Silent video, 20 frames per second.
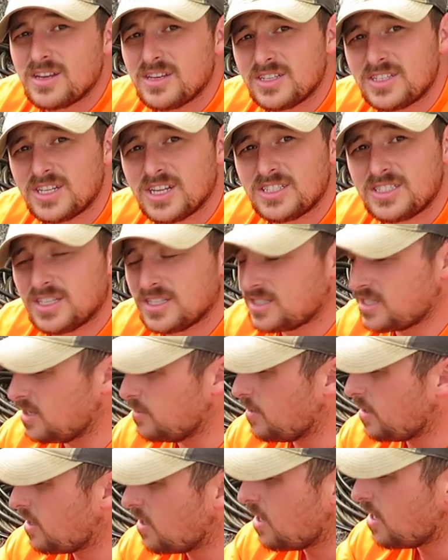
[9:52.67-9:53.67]

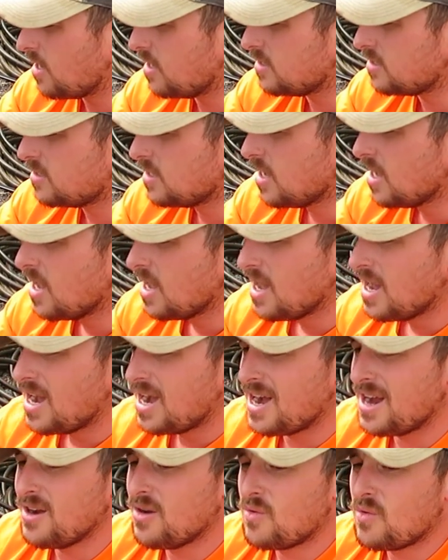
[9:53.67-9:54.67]
consistency because
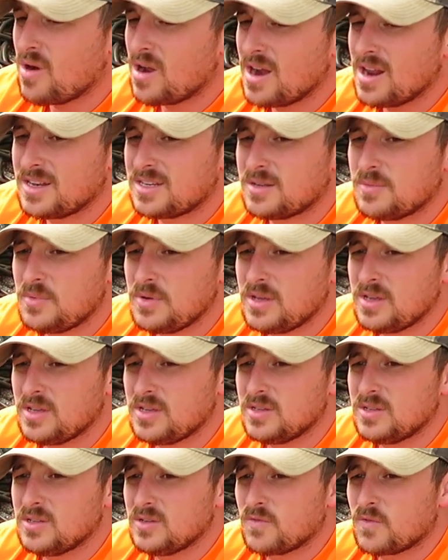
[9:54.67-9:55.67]
I don't want it to
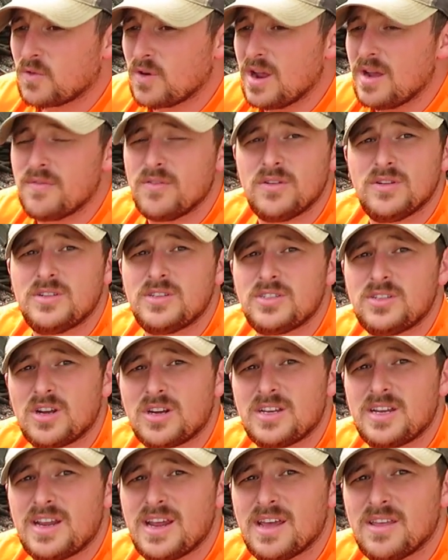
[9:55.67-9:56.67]
be forever
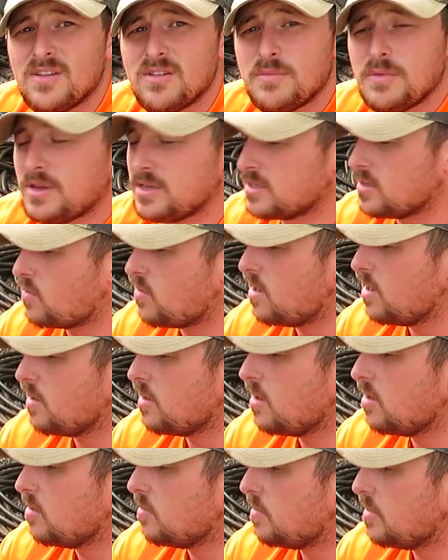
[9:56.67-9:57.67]
stuck together because I
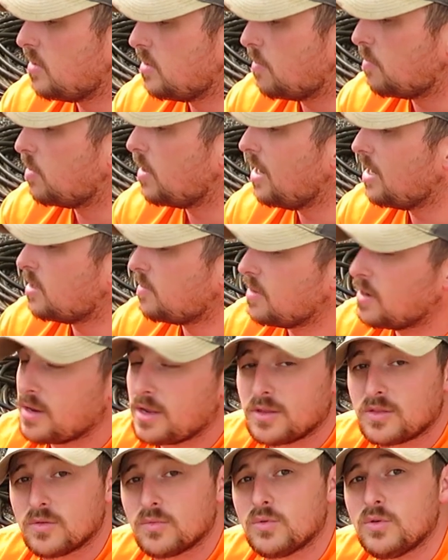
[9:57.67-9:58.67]
want the, the plant to be
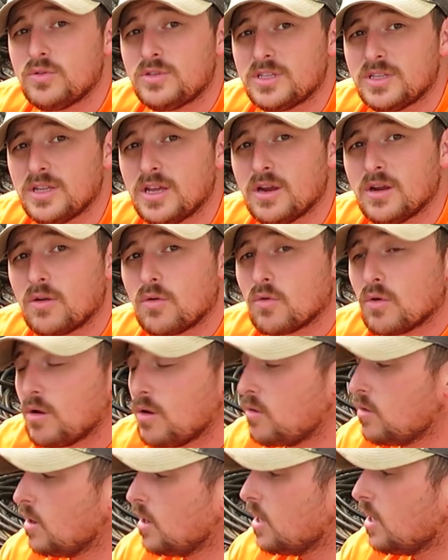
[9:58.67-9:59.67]
able to get the roots in there and
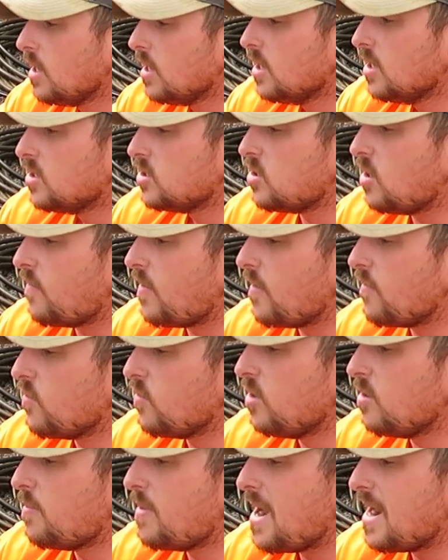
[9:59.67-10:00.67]
grow. So if
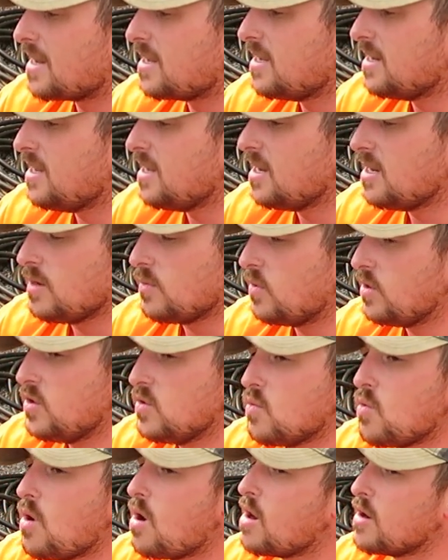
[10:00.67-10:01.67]
I've really packed it in, and when
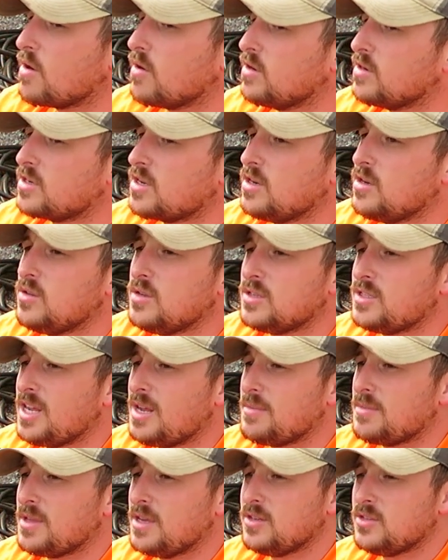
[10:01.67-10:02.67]
you water, it's going to do the
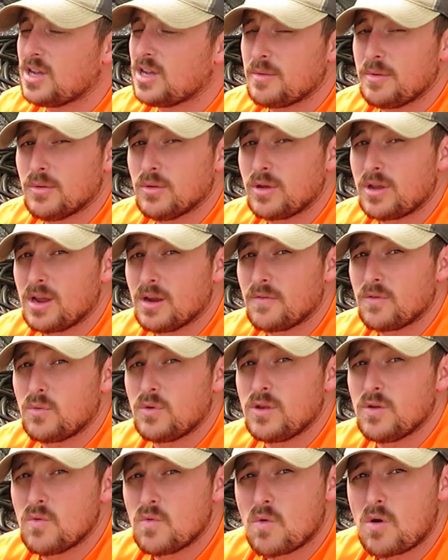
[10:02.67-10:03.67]
same So you got to be really careful
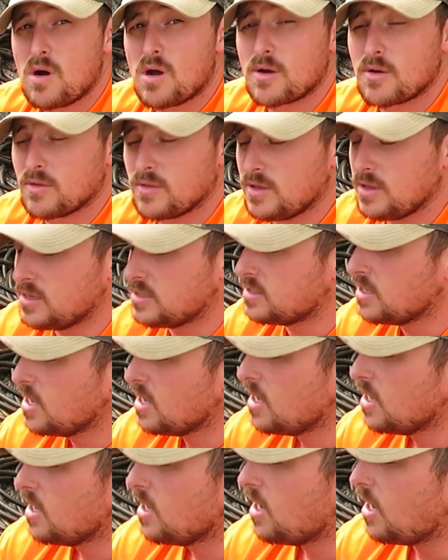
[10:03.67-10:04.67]
when you water these
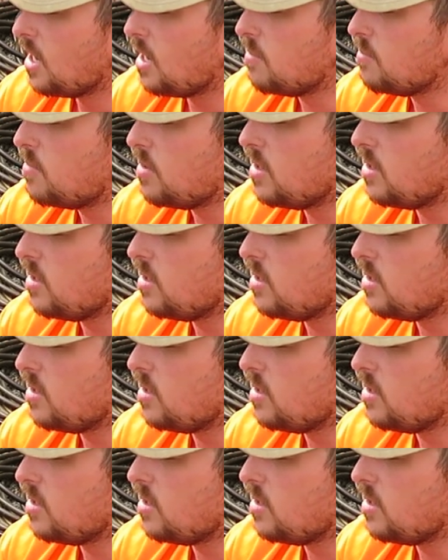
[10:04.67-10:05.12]
uh,